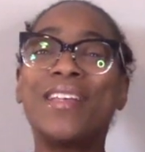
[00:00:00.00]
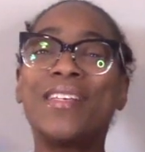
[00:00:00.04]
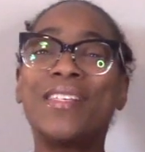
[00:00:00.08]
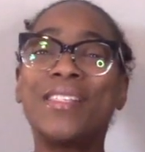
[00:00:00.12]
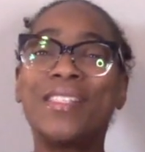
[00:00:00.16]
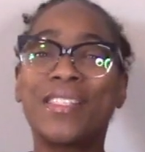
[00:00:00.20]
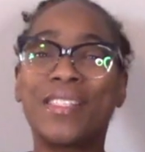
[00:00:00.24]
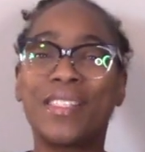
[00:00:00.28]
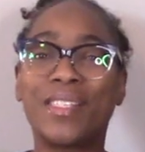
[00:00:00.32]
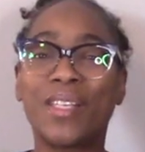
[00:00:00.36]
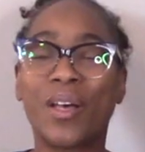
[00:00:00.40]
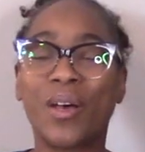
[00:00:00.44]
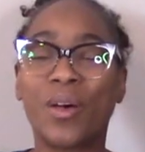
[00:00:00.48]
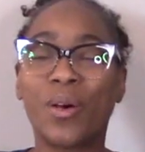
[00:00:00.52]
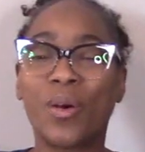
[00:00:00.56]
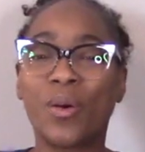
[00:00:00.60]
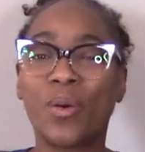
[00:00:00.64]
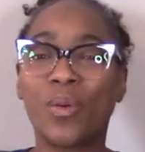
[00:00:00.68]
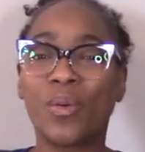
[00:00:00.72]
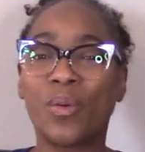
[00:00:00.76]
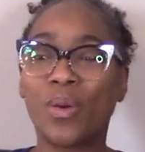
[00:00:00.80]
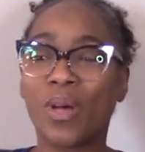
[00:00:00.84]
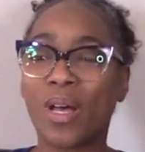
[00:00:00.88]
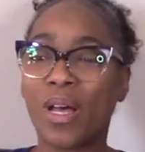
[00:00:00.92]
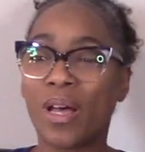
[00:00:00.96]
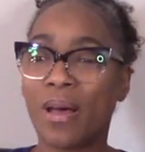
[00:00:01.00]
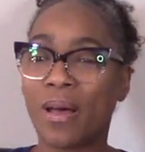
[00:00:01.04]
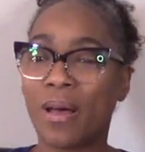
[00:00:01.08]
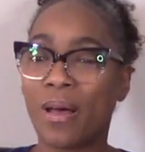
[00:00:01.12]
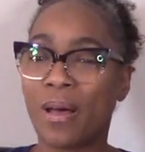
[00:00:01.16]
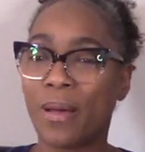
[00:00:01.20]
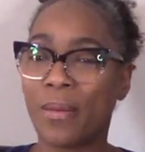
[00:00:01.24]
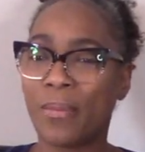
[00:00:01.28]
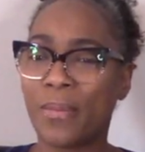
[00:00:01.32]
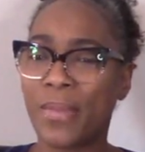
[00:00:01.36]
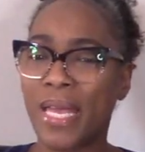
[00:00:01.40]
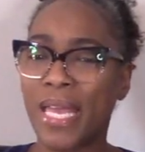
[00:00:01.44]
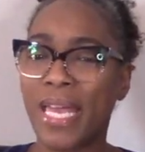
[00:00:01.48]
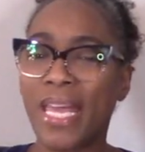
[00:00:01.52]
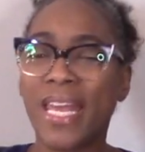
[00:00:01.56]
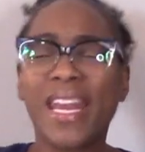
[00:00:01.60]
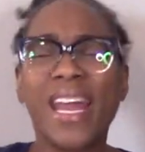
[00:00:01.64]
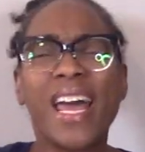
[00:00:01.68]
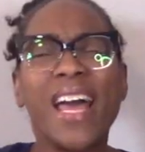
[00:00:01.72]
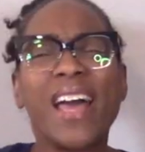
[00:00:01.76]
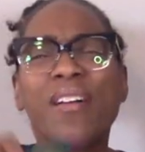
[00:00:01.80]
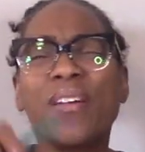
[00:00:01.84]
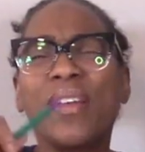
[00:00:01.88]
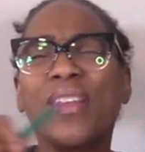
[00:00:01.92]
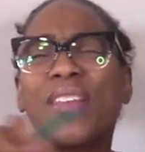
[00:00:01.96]
So, um, and
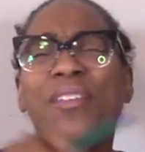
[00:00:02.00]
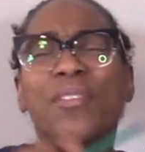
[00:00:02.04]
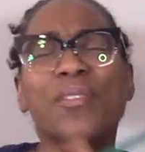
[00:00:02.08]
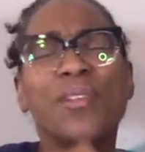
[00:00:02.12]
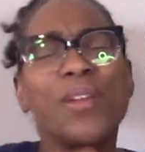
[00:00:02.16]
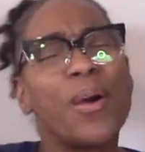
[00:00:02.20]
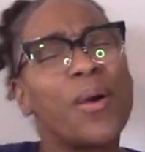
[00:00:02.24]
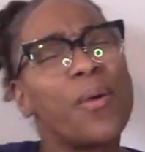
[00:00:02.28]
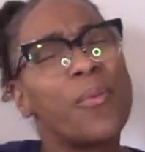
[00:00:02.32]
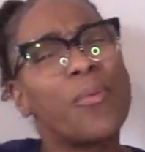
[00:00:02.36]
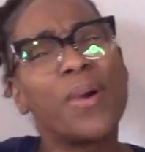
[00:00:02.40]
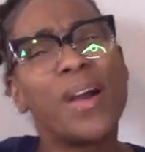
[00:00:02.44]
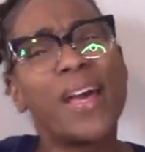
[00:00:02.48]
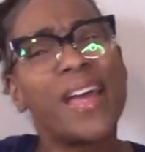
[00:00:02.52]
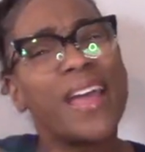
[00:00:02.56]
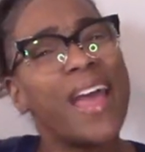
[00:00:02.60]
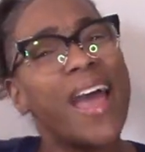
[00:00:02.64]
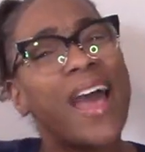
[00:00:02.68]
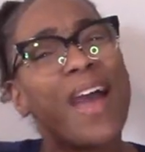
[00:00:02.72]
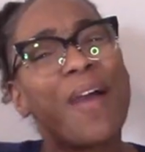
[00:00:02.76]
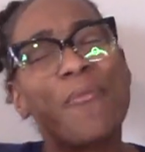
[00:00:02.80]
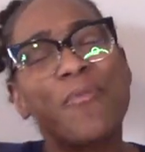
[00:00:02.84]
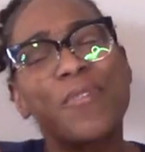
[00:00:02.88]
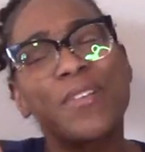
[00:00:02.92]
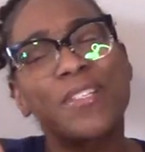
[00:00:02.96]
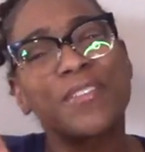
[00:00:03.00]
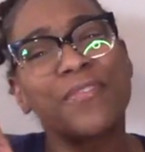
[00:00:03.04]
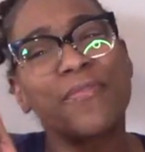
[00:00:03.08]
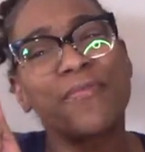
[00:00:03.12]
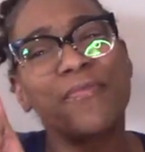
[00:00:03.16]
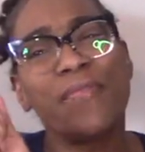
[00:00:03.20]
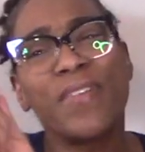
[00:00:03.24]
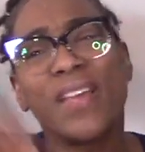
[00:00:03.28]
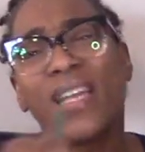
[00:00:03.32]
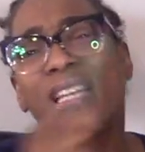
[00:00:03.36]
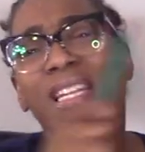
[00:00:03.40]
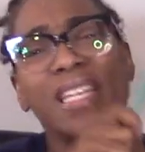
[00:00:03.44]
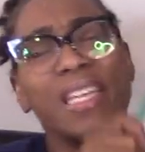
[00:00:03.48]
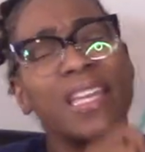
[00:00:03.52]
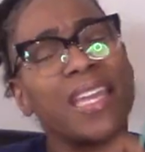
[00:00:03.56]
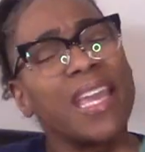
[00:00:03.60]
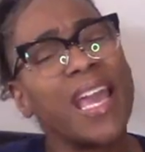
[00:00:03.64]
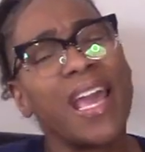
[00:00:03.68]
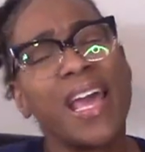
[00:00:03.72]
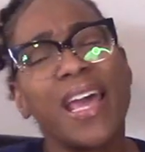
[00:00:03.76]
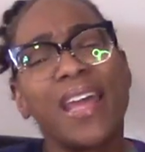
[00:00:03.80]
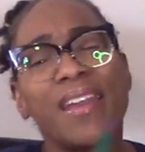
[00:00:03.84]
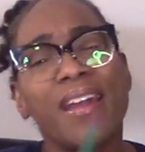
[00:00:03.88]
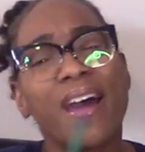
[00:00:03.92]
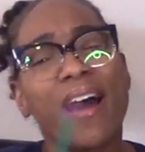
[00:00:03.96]
I, you know what? I was feeling
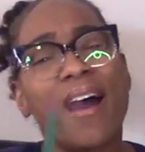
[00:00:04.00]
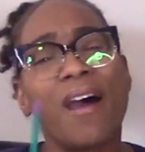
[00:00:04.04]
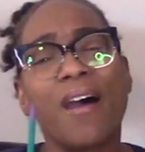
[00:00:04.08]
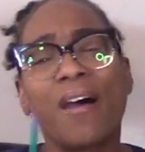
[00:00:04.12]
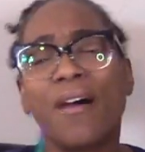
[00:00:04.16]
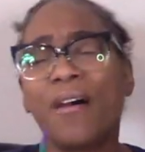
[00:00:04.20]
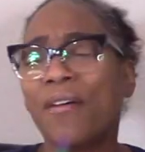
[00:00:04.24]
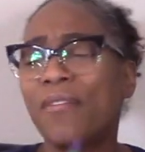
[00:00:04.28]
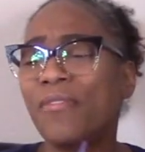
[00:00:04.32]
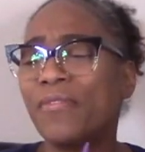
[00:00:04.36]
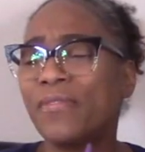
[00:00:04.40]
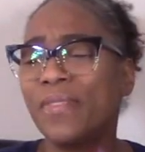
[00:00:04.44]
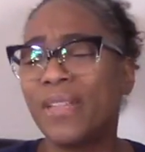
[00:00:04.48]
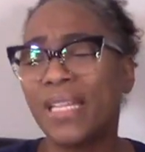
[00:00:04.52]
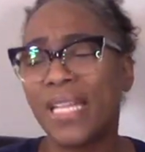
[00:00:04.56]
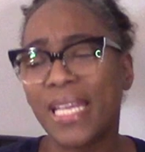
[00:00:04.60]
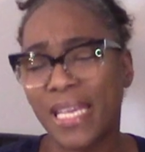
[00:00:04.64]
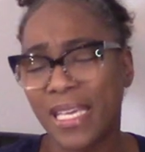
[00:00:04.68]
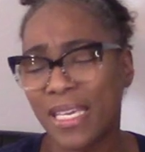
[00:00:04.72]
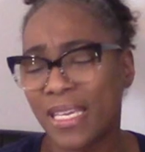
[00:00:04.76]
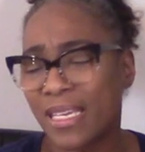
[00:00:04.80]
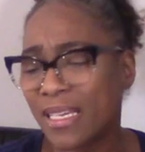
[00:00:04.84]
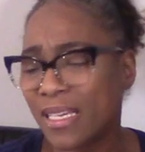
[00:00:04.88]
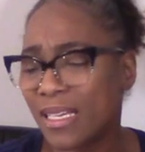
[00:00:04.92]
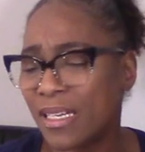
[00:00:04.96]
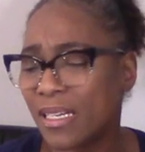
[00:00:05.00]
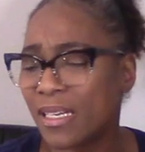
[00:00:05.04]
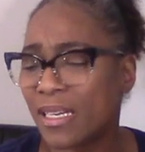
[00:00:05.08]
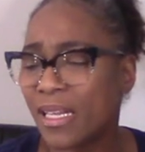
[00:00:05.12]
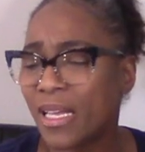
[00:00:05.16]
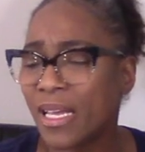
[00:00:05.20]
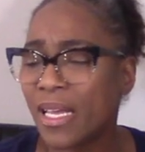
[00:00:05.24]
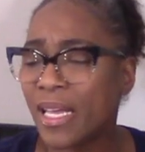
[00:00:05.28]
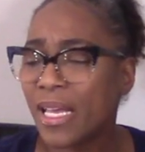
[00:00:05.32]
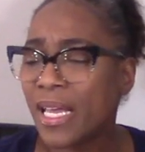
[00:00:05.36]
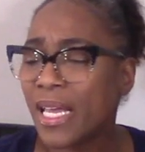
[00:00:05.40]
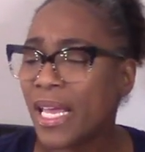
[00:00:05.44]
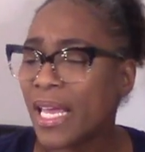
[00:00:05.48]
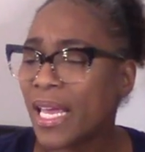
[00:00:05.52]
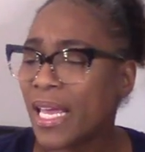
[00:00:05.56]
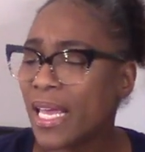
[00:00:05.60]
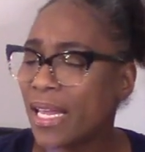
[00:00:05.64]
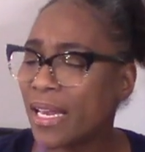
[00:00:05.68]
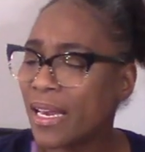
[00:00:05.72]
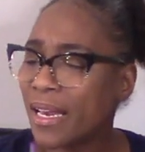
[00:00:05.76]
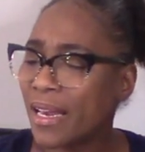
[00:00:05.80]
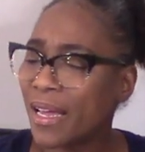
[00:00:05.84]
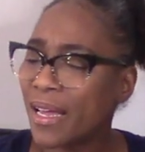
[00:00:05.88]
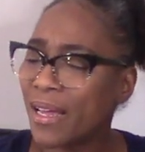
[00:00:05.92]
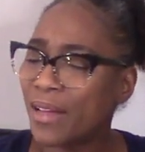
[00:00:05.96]
kind of off then
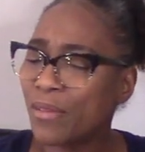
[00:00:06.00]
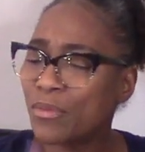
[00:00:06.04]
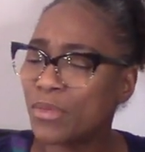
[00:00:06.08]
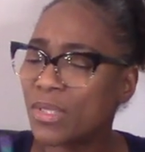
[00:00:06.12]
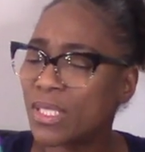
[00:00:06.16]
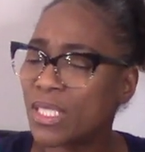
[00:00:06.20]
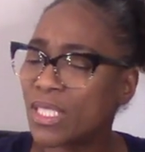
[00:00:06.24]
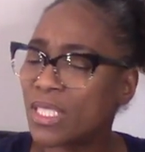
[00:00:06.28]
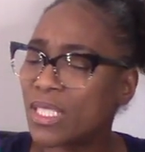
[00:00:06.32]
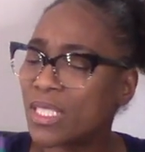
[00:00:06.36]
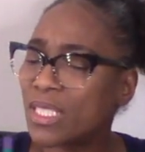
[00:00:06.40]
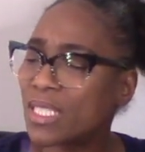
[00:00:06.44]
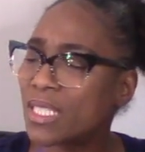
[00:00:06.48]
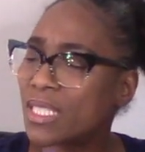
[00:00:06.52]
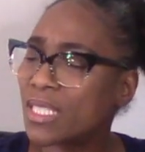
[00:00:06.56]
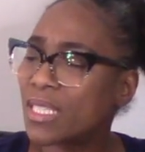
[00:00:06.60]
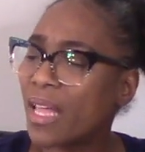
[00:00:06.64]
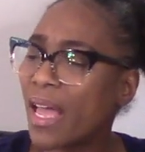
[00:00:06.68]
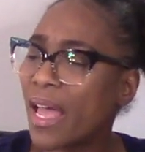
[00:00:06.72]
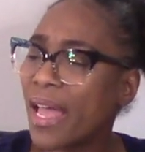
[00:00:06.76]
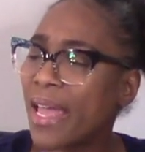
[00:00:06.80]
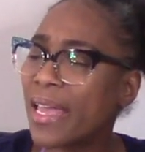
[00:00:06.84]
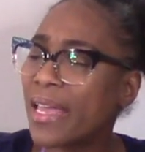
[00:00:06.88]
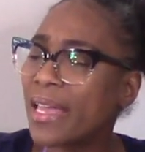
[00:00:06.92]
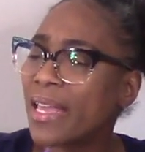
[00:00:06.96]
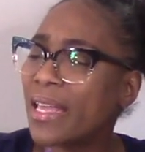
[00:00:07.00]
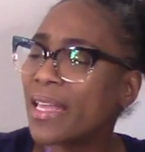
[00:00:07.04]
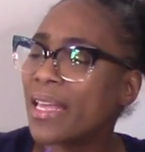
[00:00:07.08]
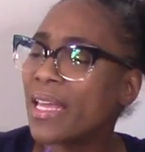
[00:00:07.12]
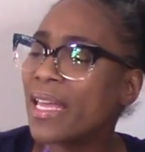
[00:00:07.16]
and I was just like,